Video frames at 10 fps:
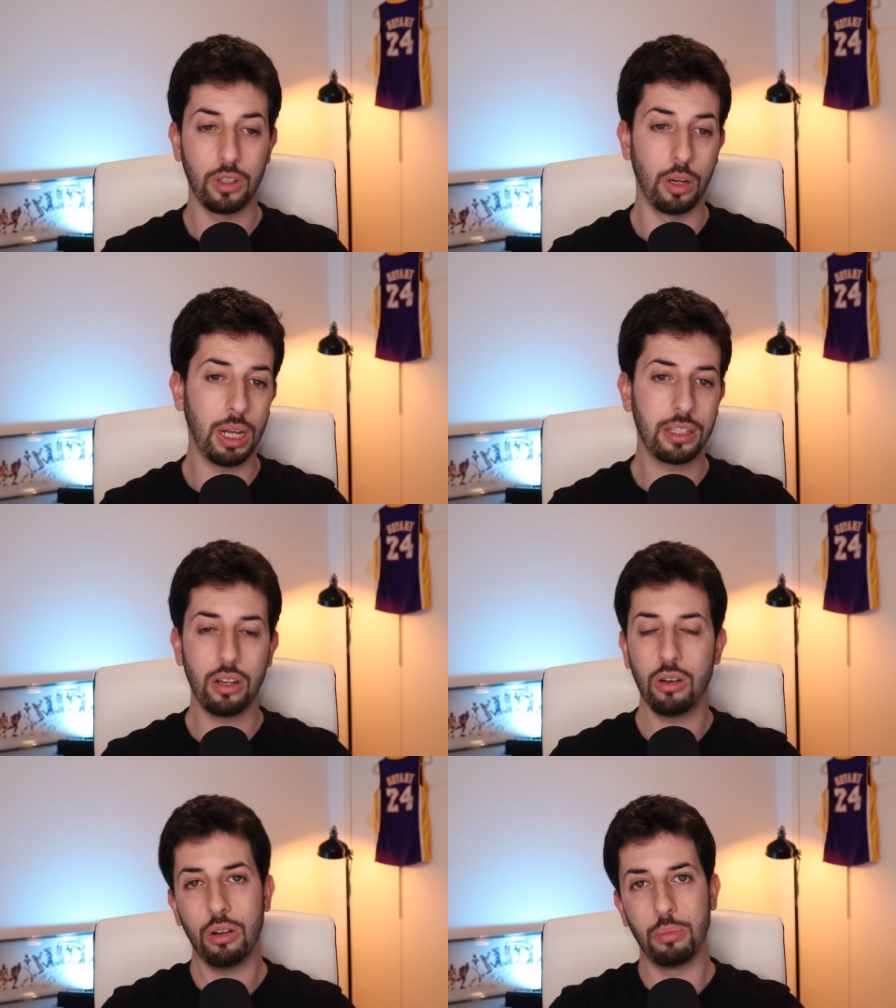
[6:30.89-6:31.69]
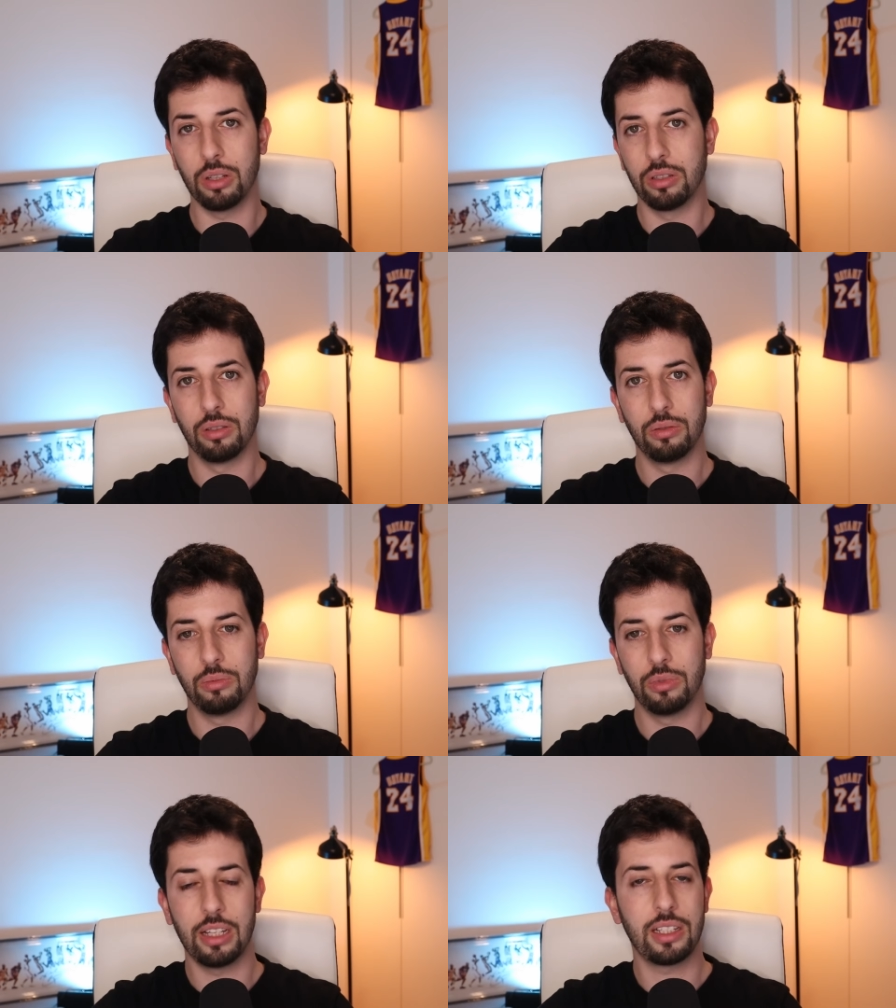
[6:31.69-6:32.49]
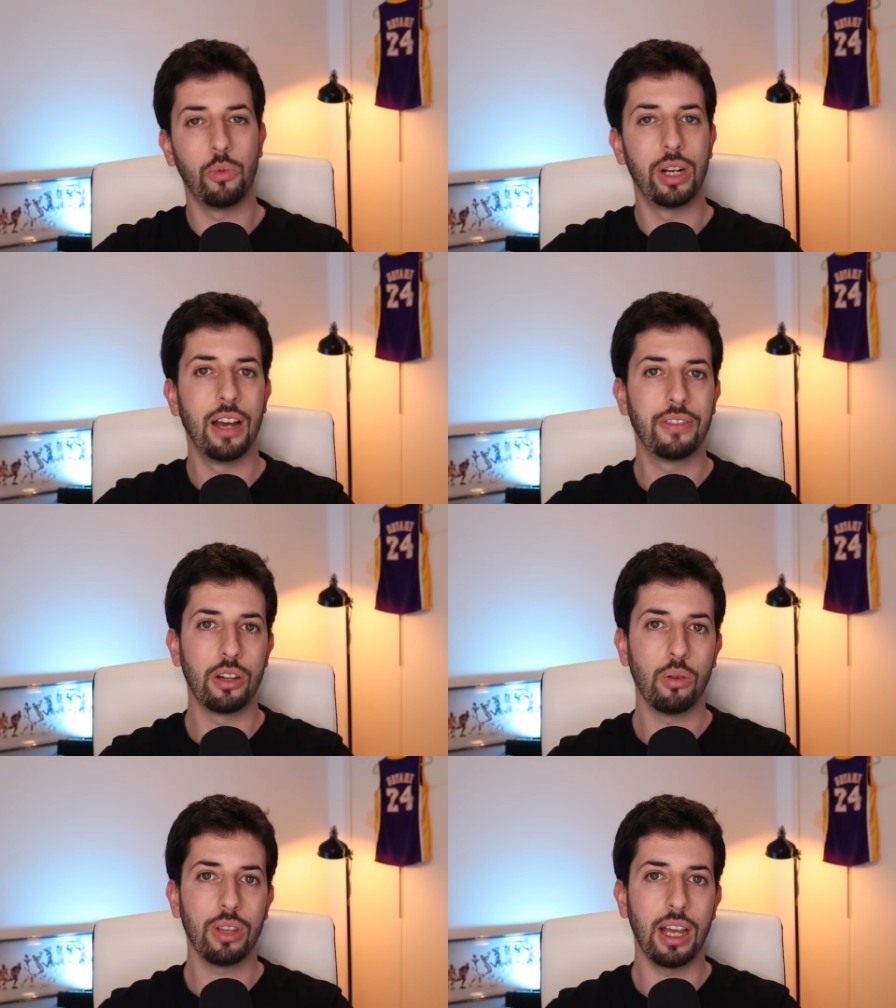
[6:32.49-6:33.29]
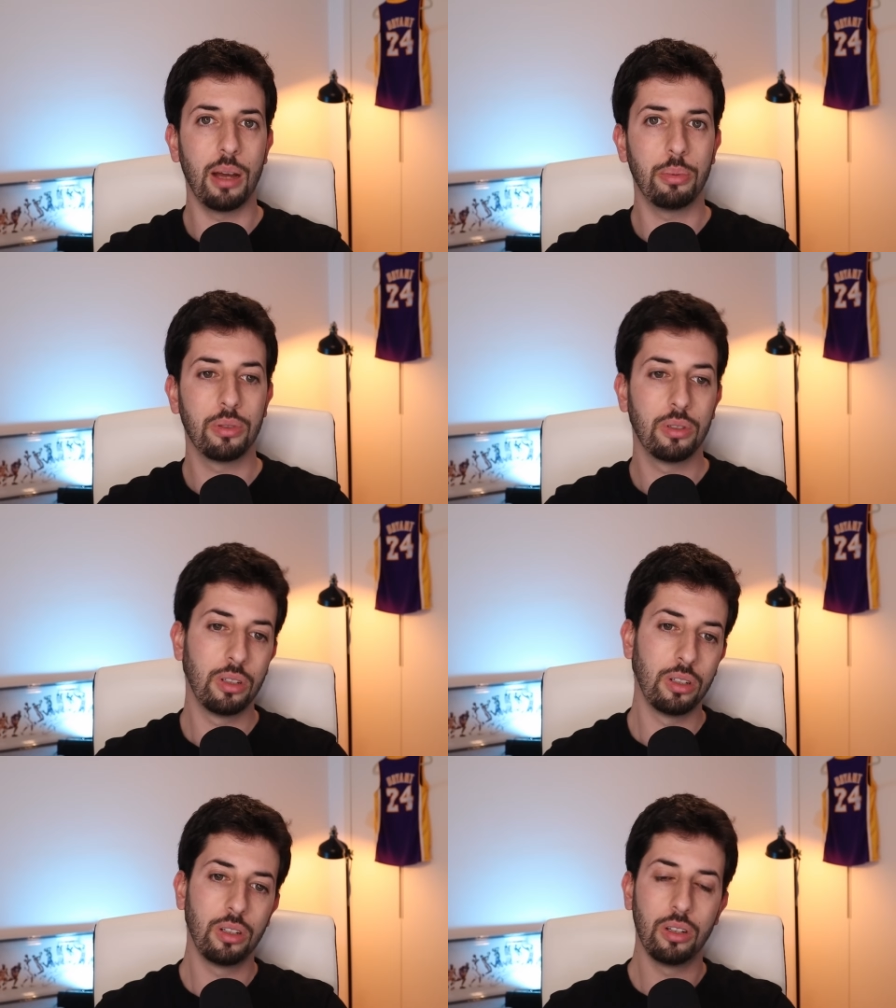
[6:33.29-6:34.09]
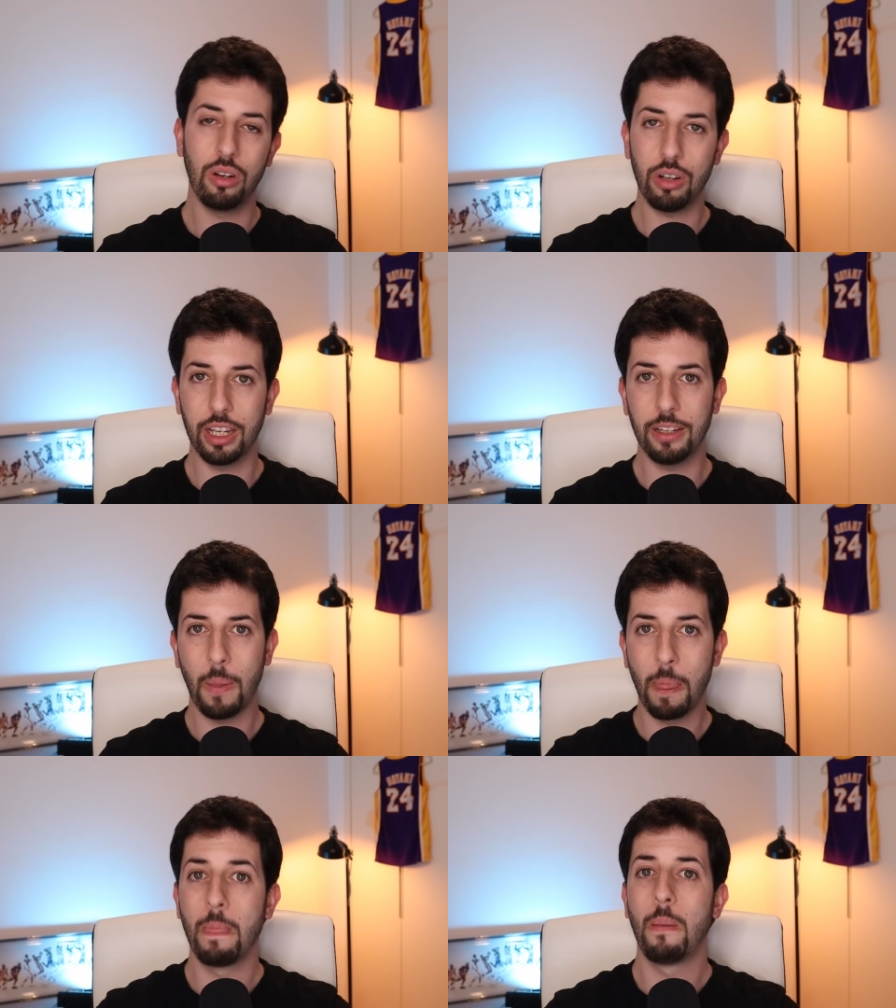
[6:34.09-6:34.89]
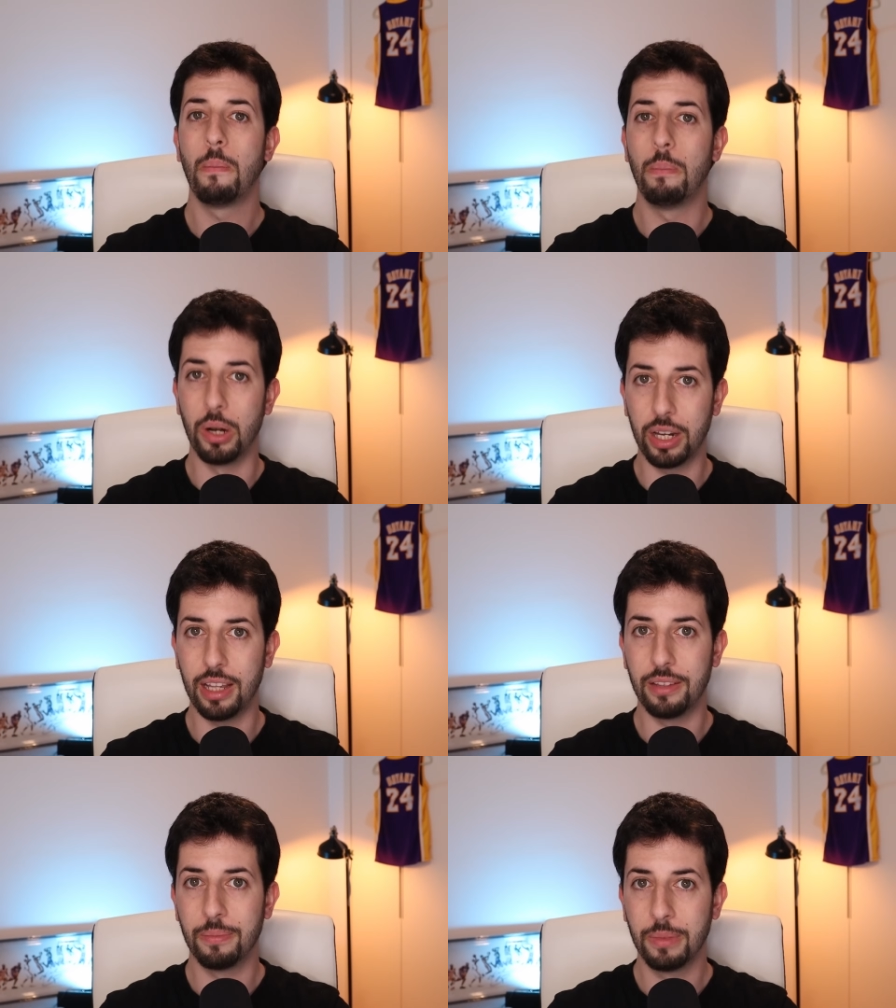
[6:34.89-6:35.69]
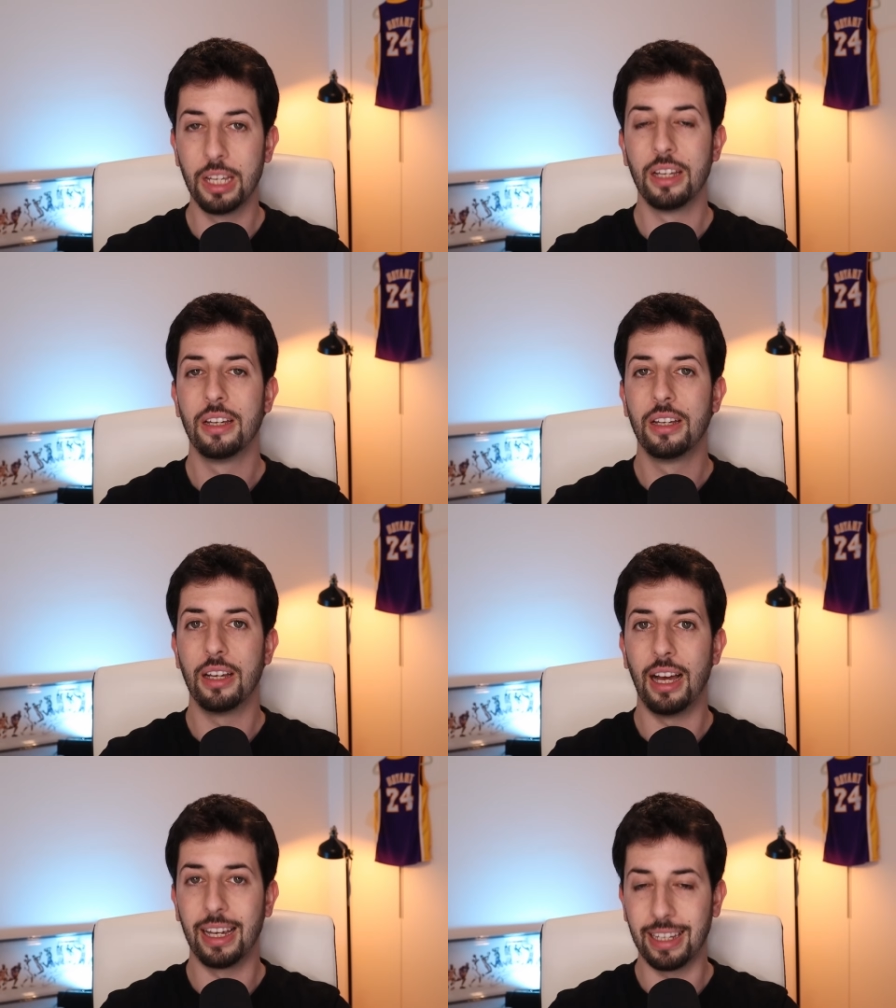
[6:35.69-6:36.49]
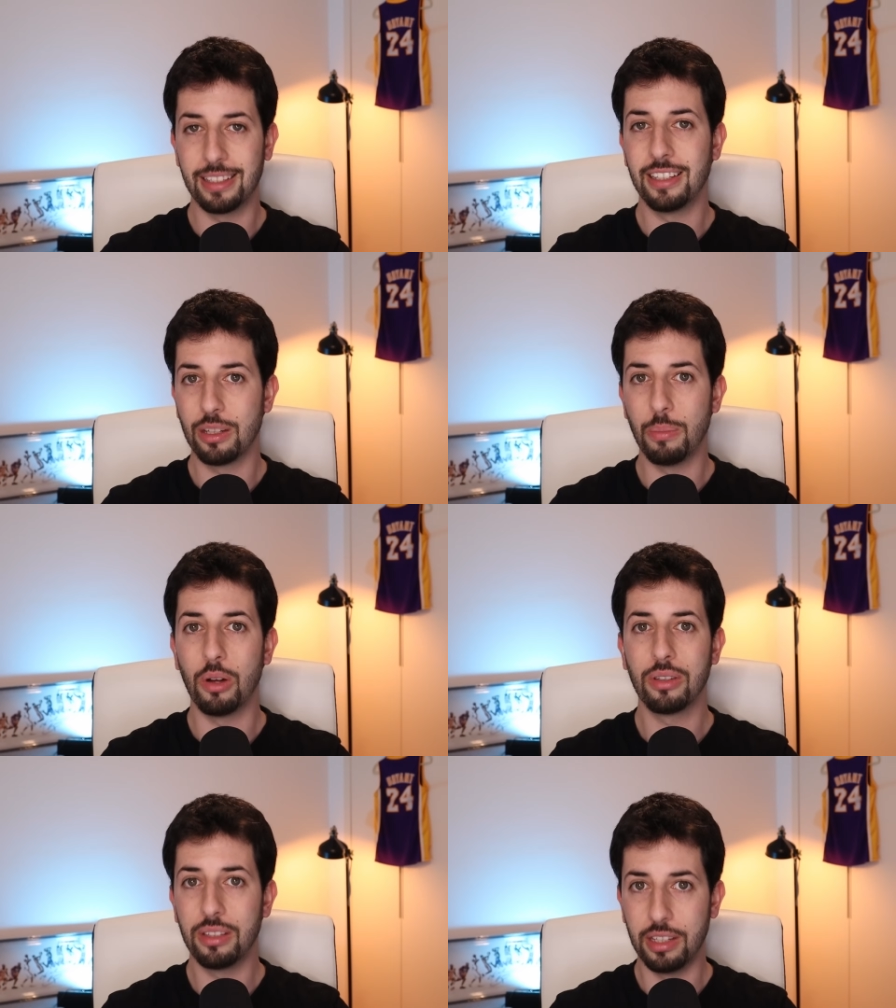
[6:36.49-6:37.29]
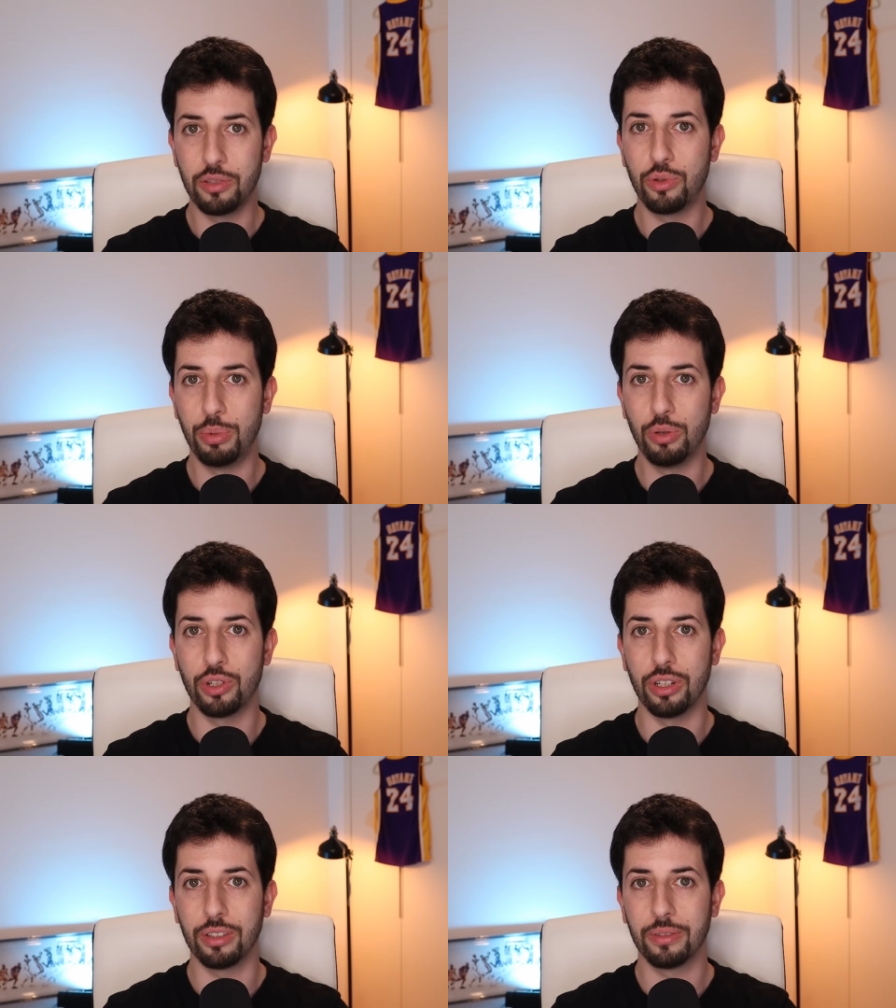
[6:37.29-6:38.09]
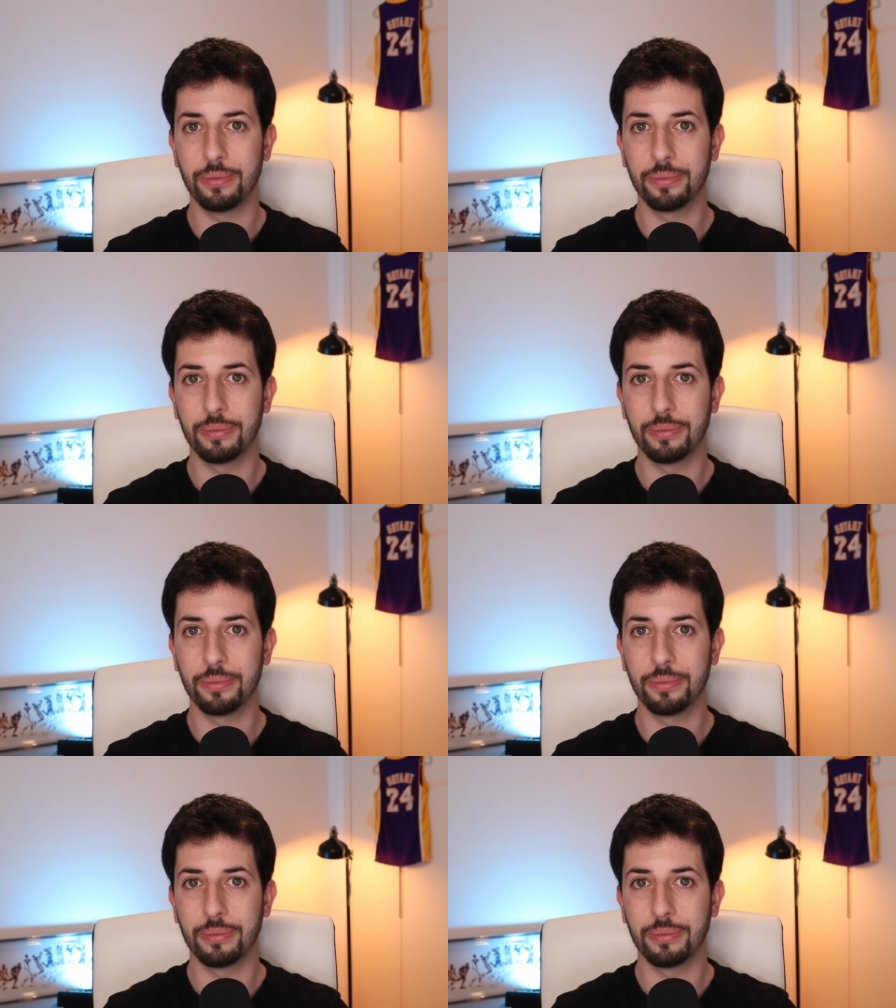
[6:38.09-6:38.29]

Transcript: I might say, oh, but Tesla will have their own app. Okay, but again, I guess it's about distribution.